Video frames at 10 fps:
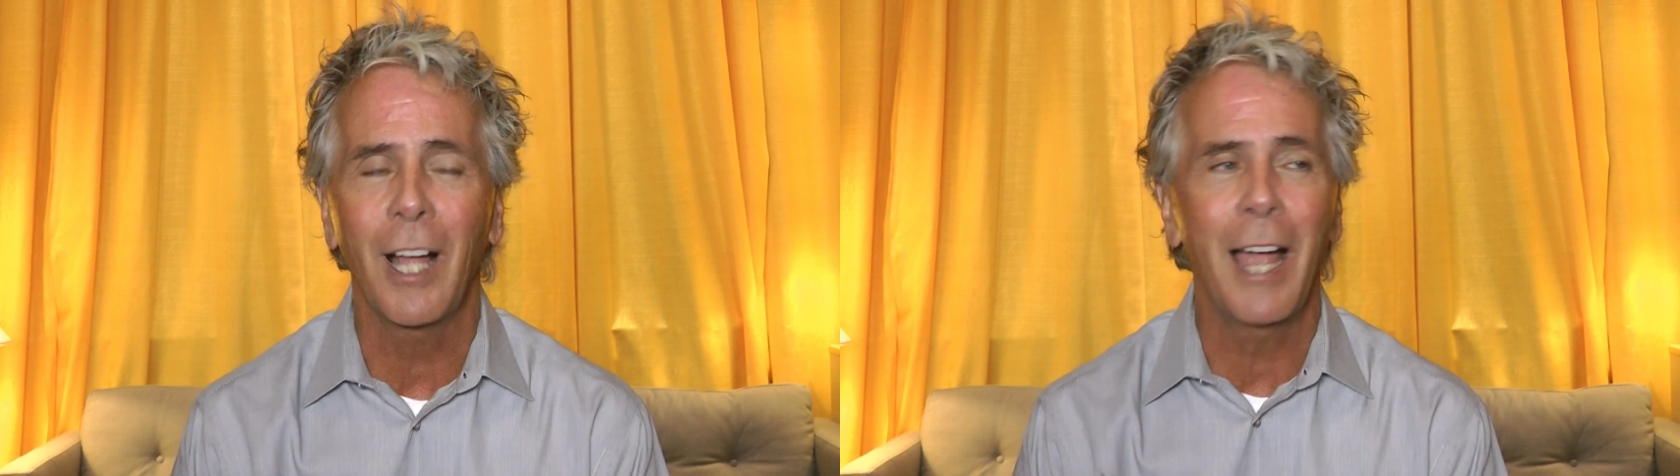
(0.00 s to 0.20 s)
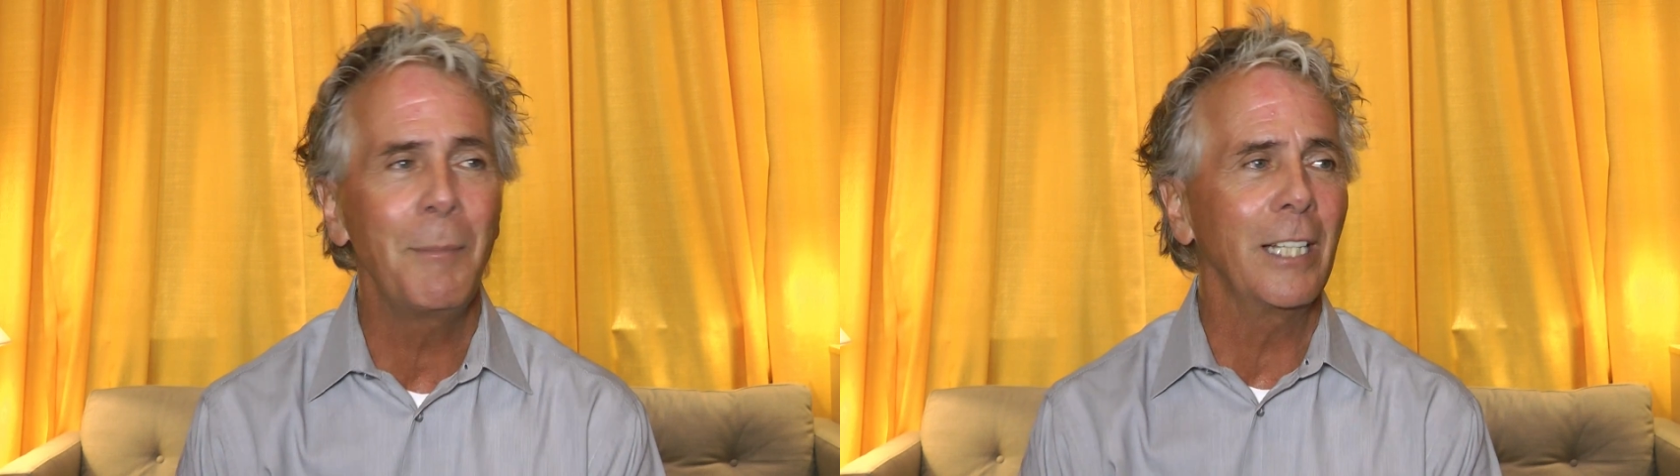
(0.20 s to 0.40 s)

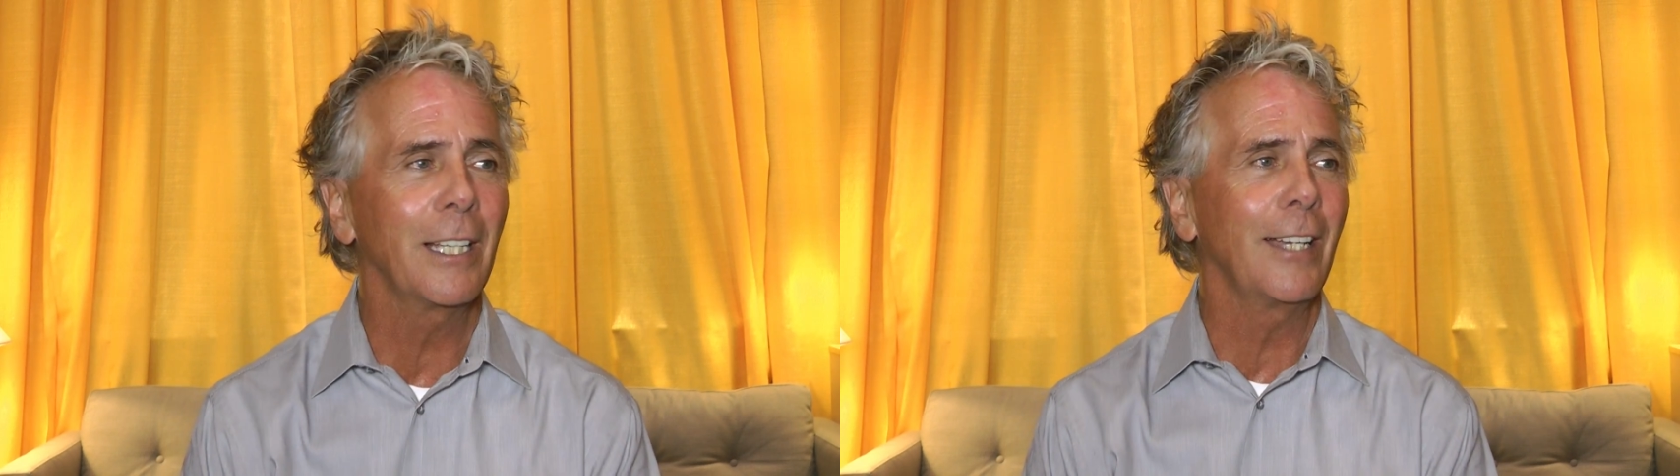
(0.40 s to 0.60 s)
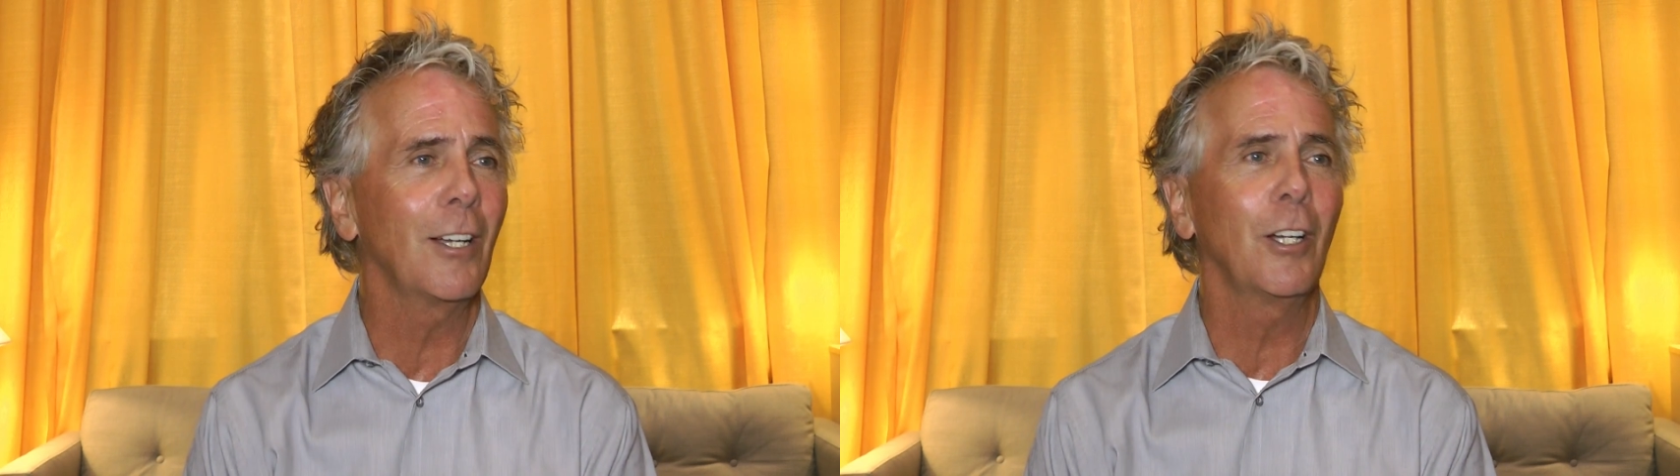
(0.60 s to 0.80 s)
I mean
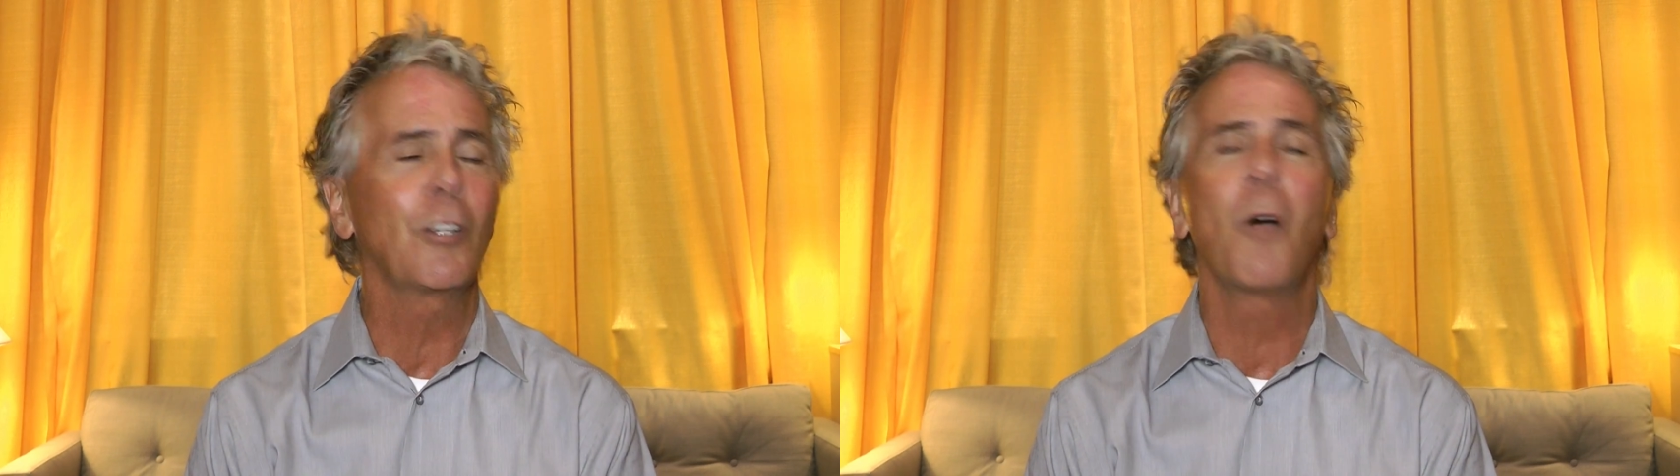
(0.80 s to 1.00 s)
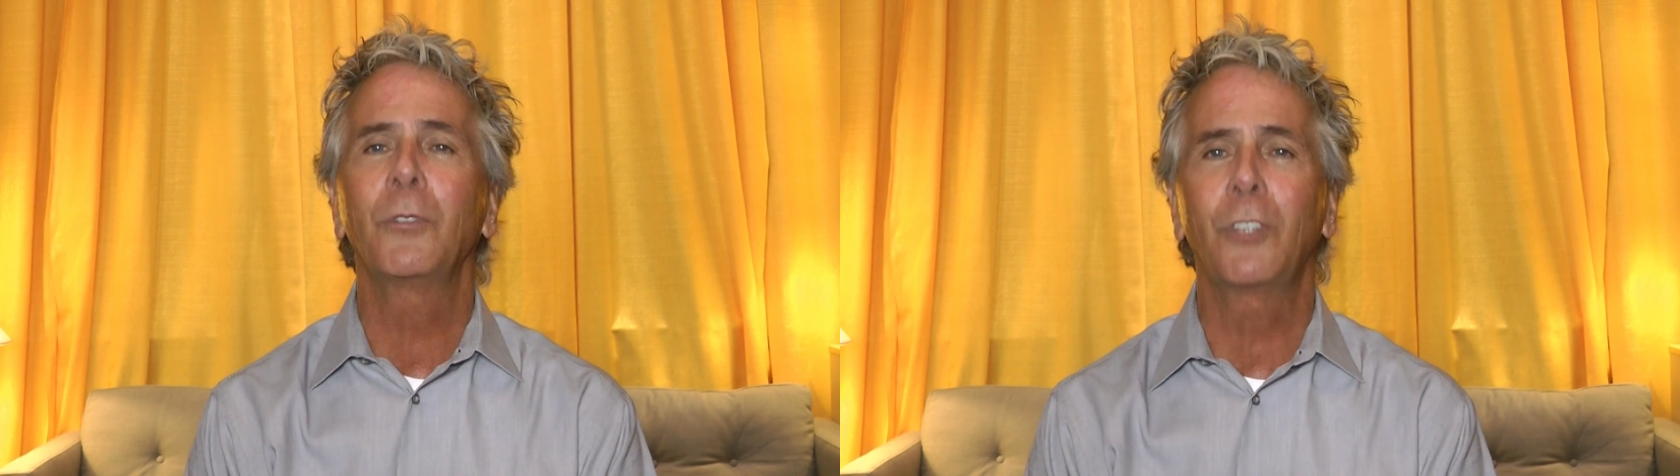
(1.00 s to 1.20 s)
like
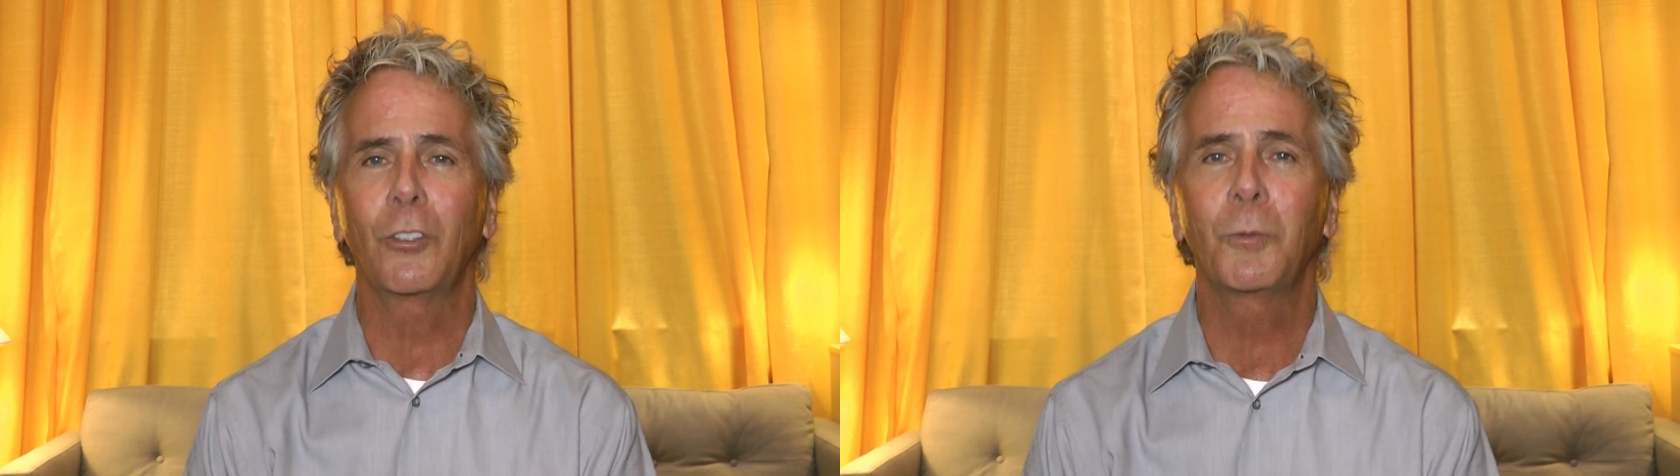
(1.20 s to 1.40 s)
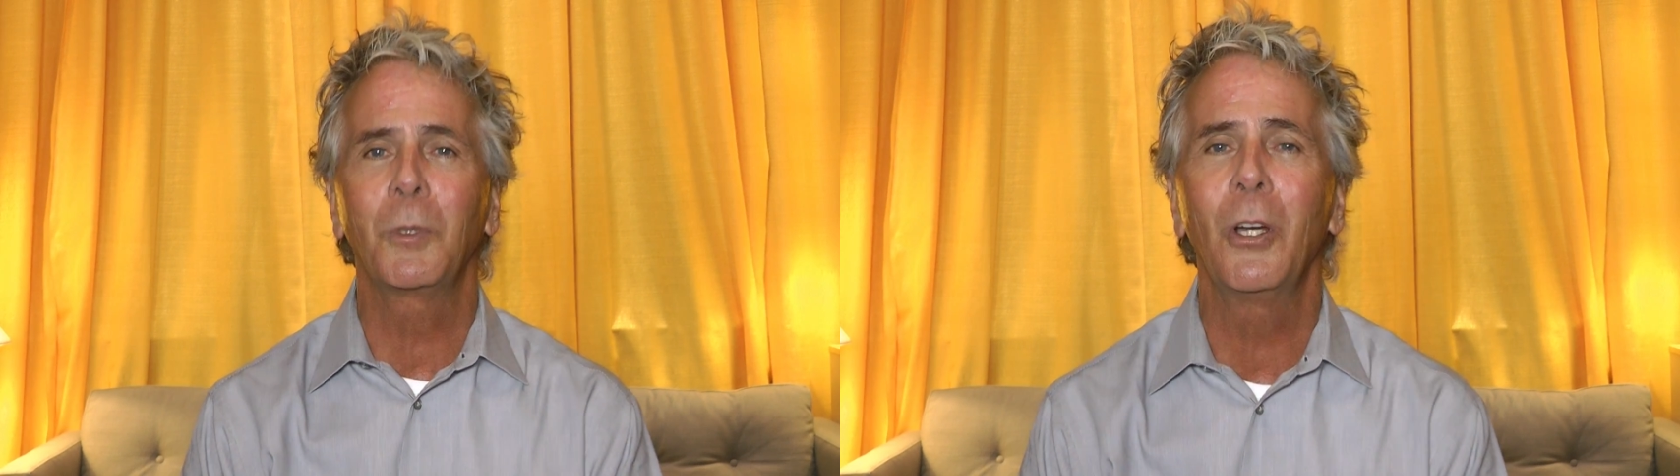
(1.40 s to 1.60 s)
almost
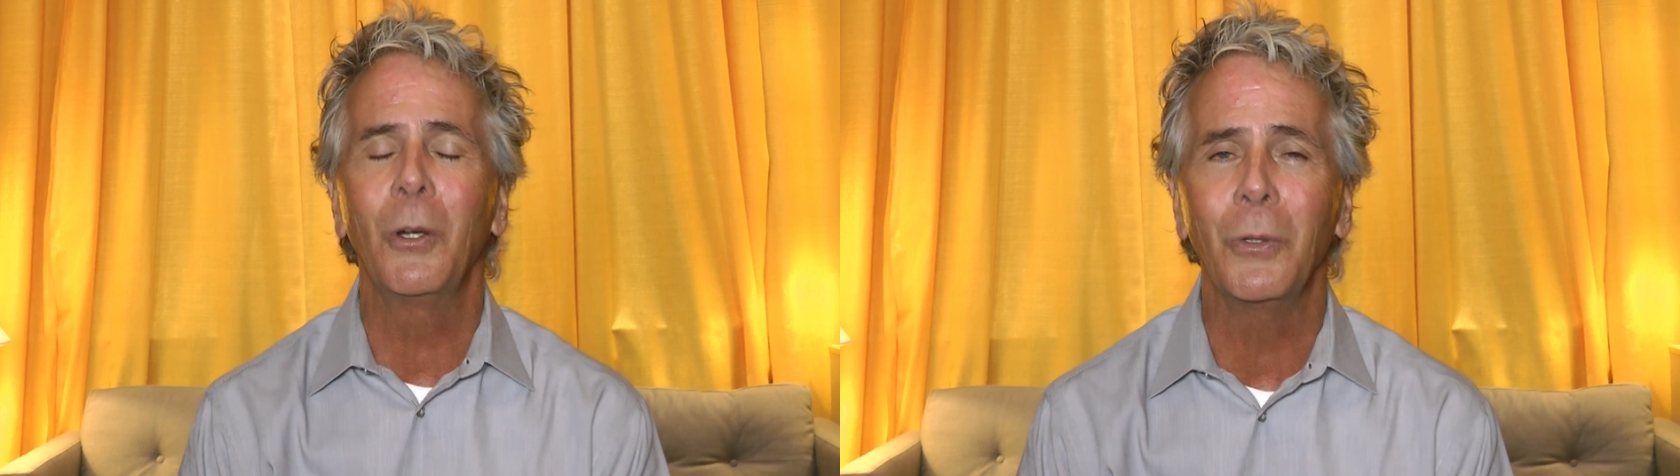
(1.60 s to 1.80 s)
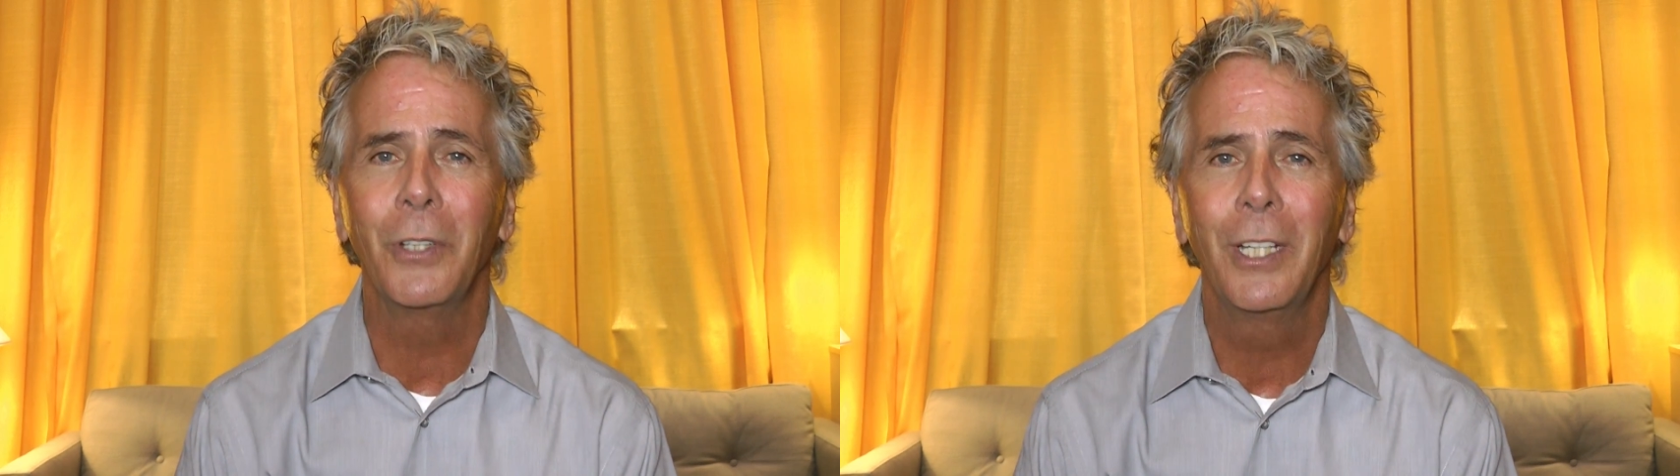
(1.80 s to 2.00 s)

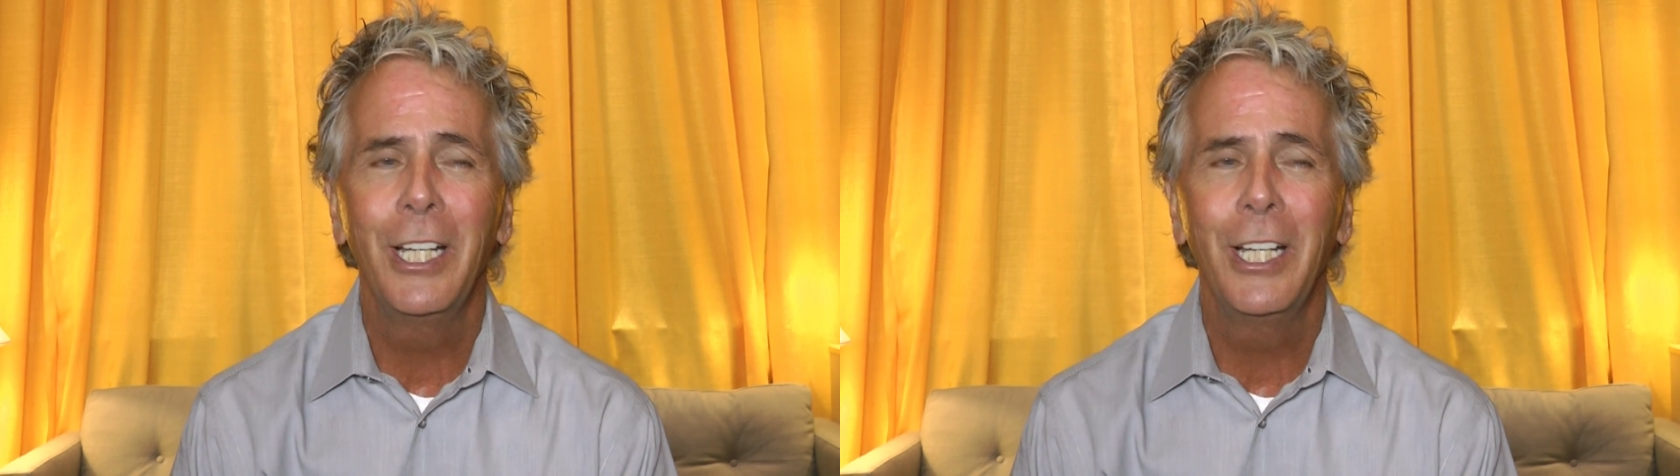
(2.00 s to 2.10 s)
explode.